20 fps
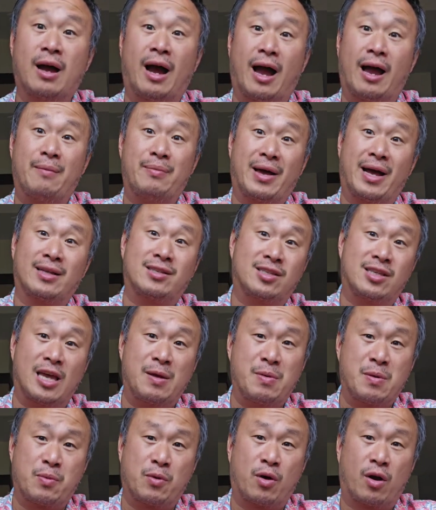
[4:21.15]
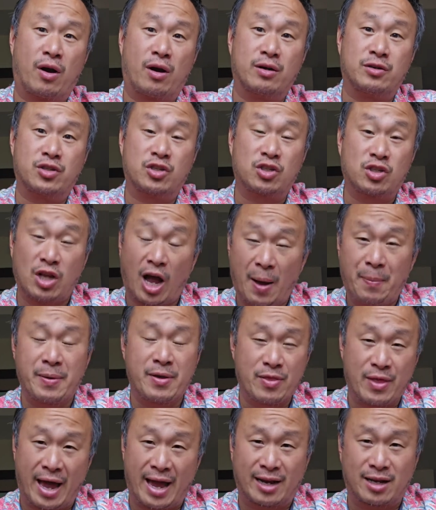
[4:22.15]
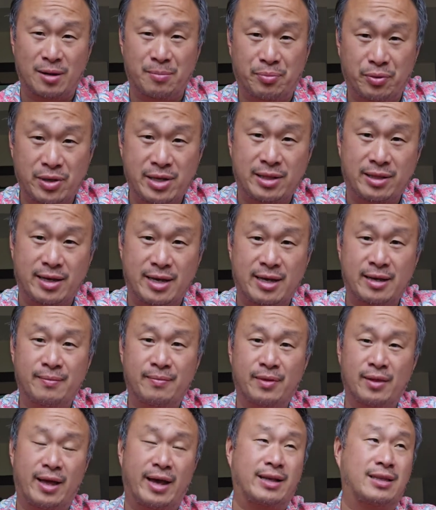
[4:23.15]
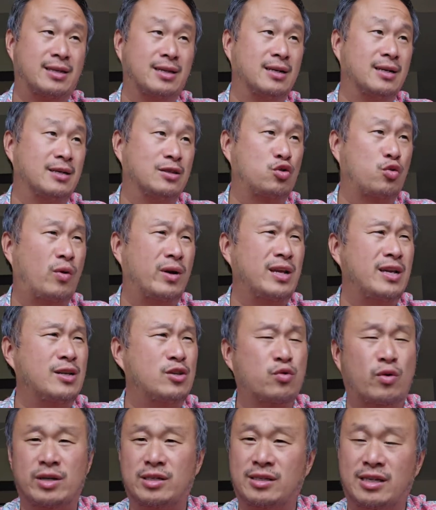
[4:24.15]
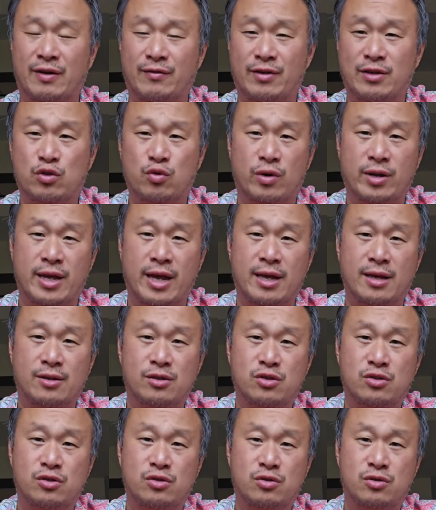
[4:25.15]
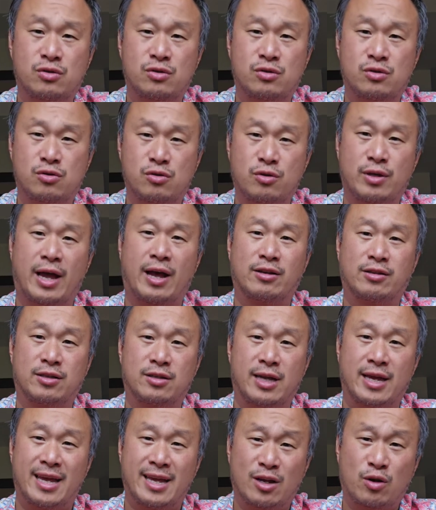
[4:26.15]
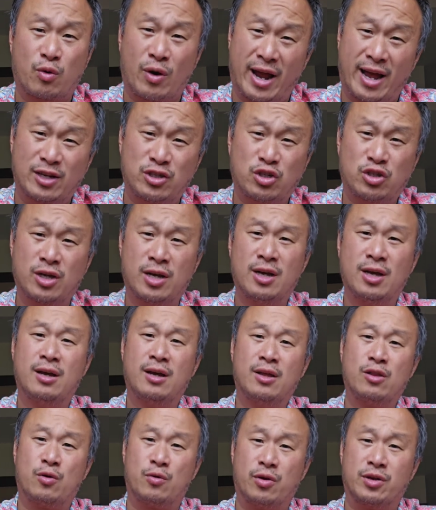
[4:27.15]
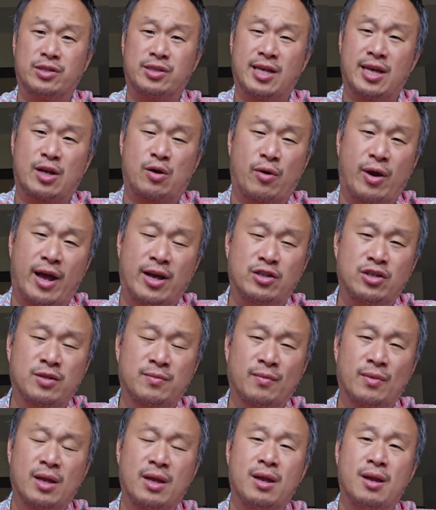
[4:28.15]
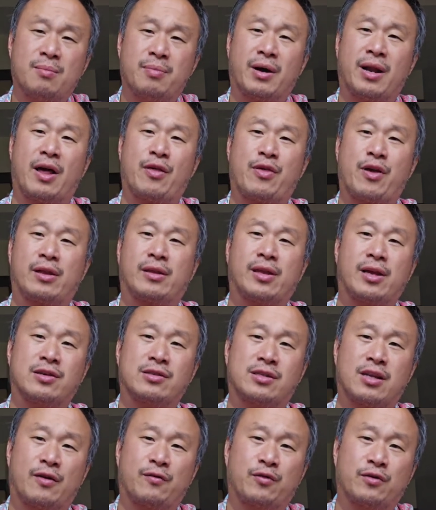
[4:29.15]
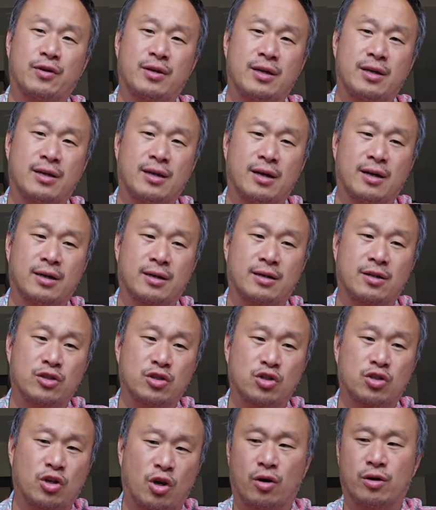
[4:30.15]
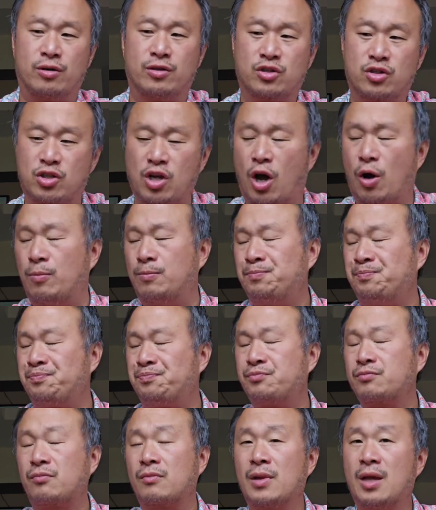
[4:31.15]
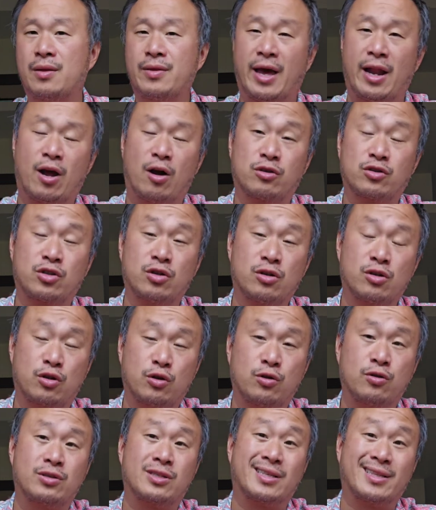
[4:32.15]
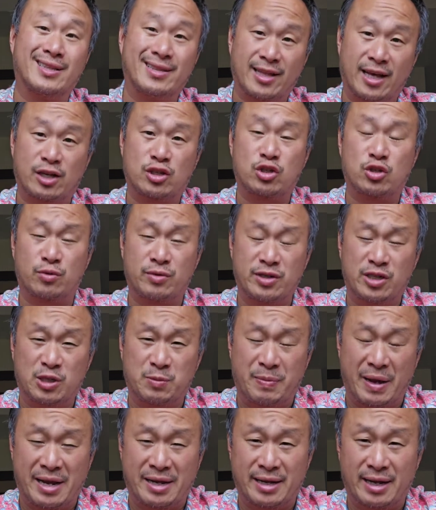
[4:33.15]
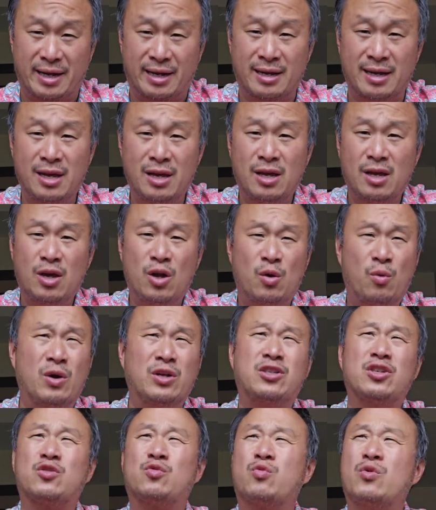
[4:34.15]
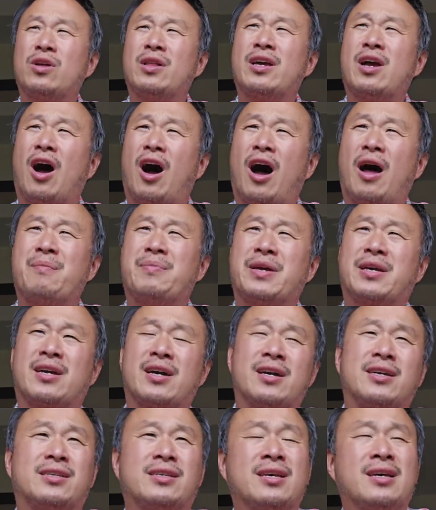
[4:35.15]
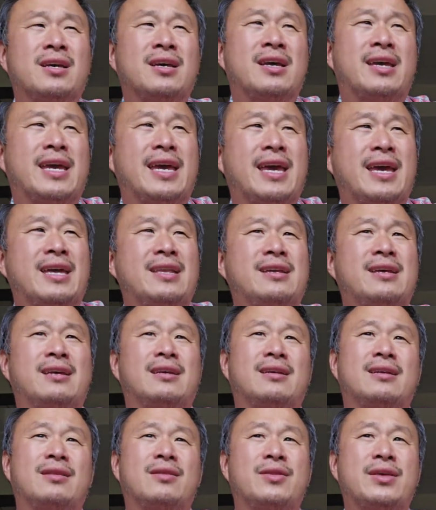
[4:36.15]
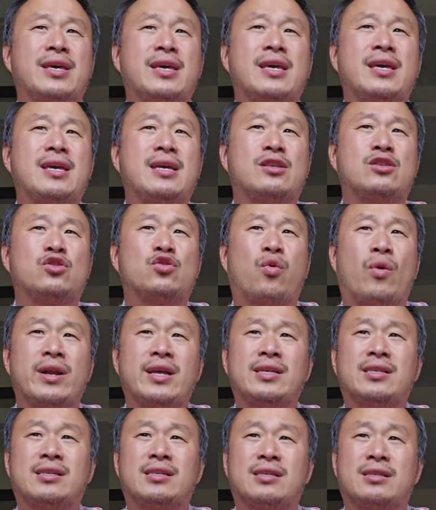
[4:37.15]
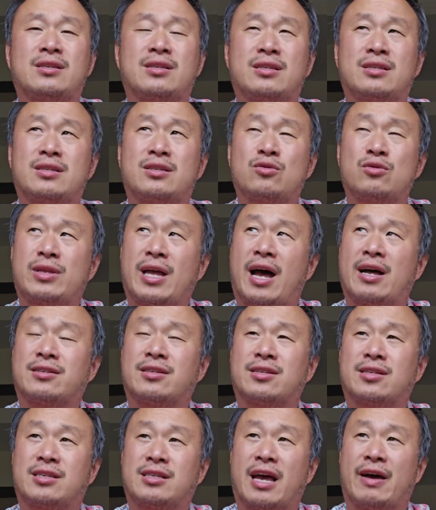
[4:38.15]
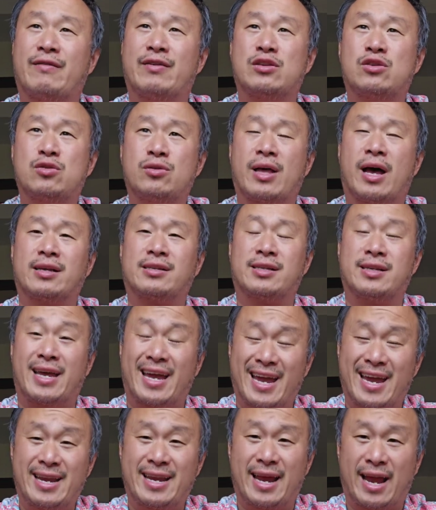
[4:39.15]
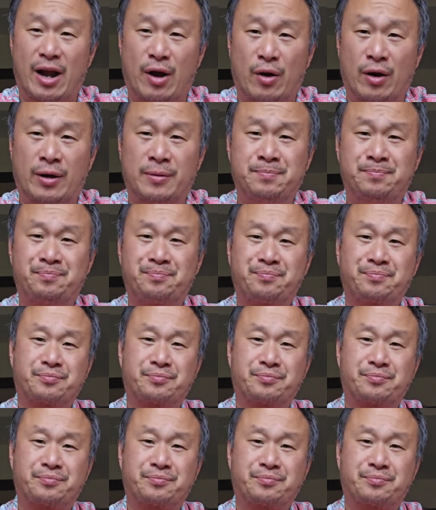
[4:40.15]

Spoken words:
I'm not saying people are stopping that completely, like the 2008 crash, the real estate crash, but I think there's definitely a concern. So that also includes luxury spending, which is really odd because in the 2007-2008 era,